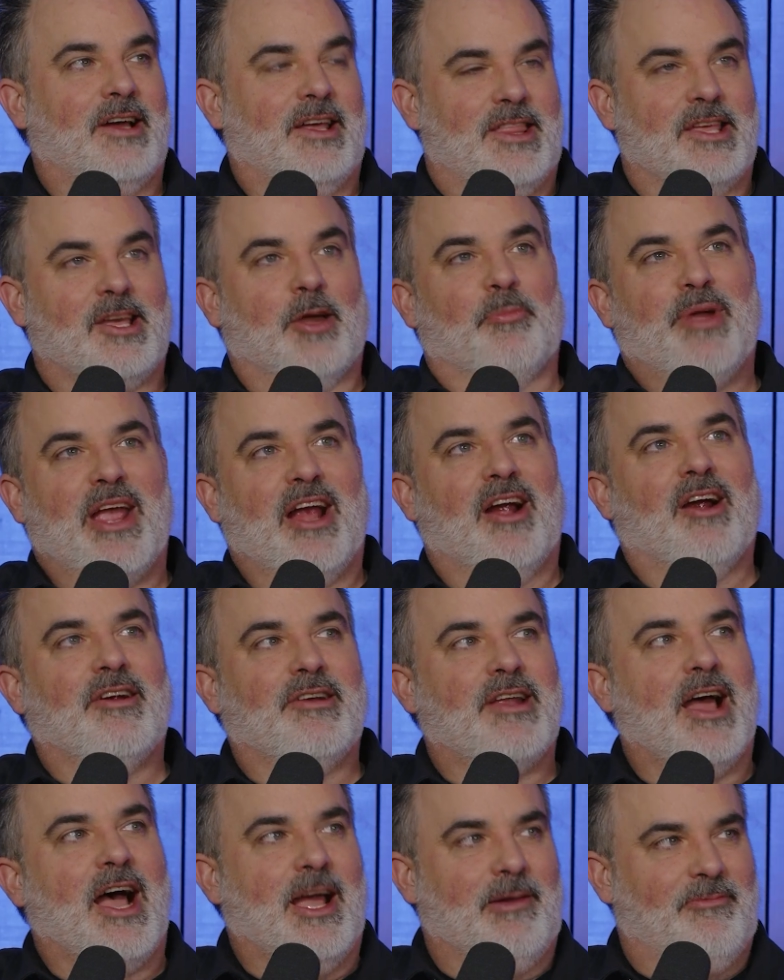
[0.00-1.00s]
I think, a
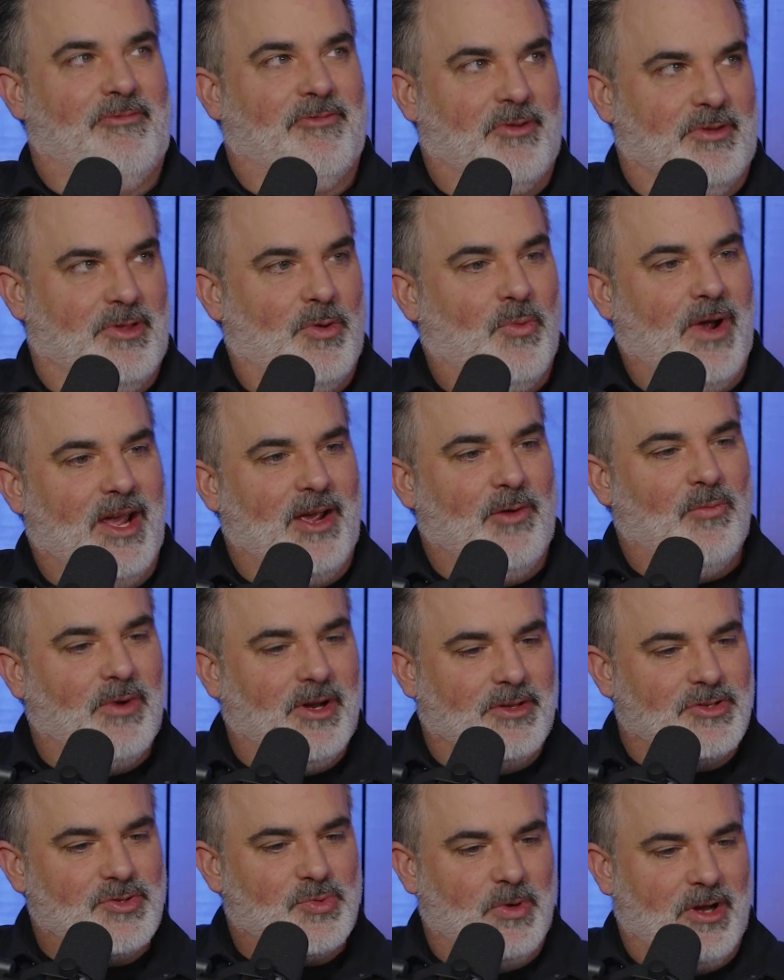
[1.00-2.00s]
paradigm for the way in
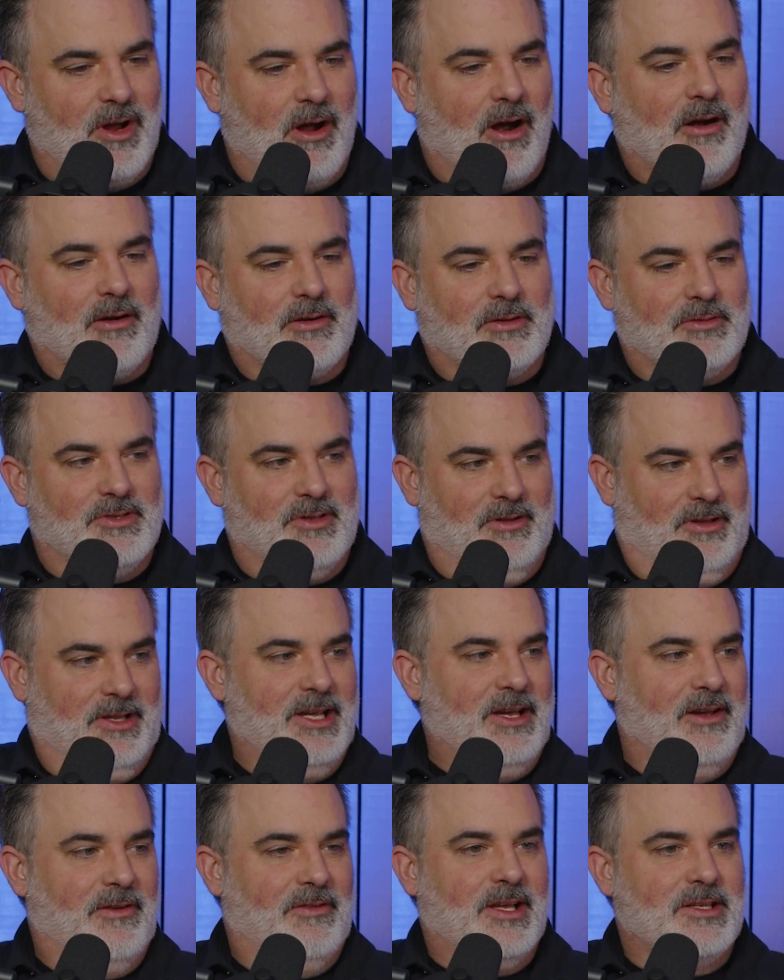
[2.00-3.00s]
which we are to
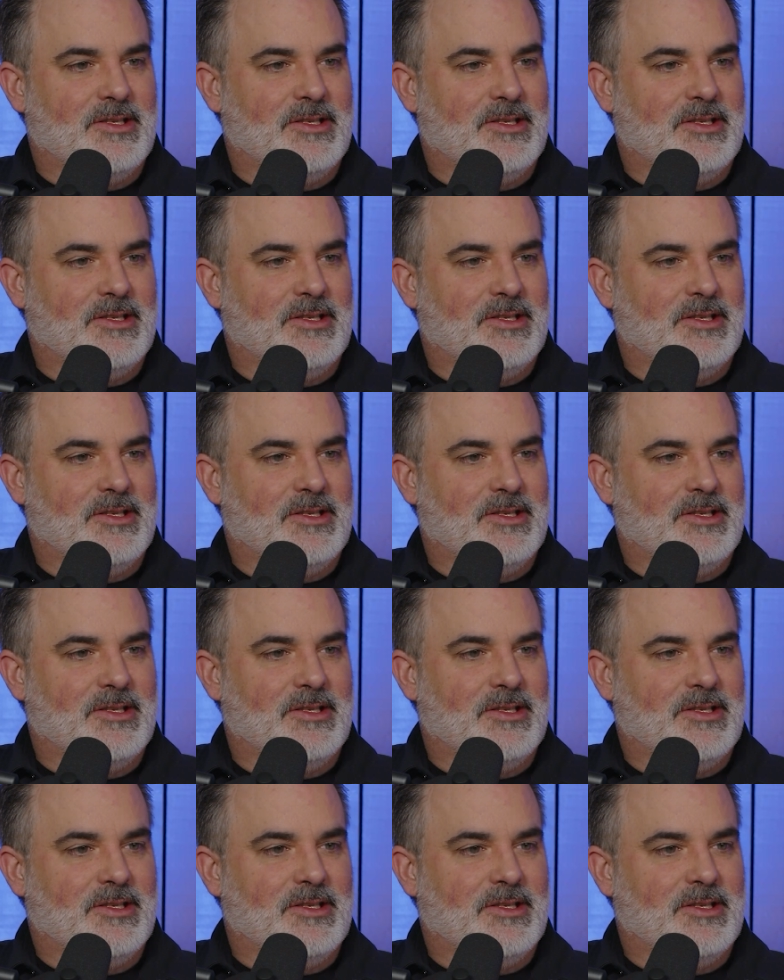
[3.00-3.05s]
live.